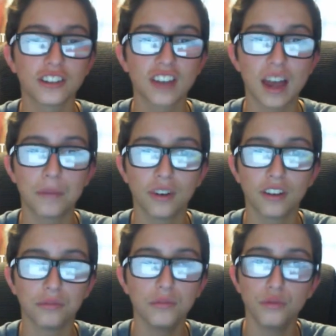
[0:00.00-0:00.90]
type
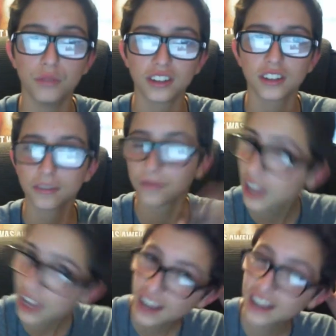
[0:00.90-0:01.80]
of movement.
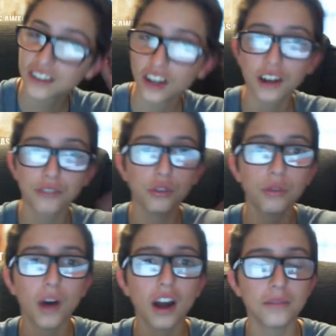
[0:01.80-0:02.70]
It is not a full
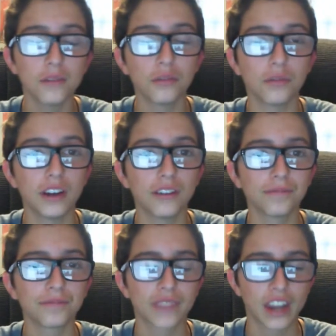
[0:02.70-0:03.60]
body movement,
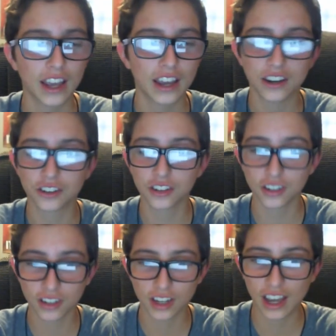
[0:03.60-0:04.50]
it is
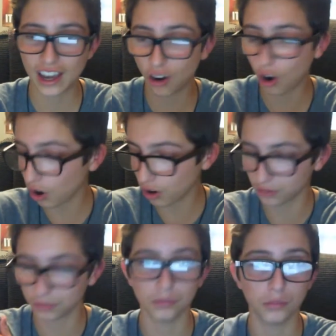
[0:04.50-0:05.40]
just an
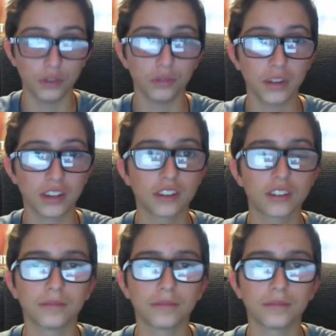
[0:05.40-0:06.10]
arm movement.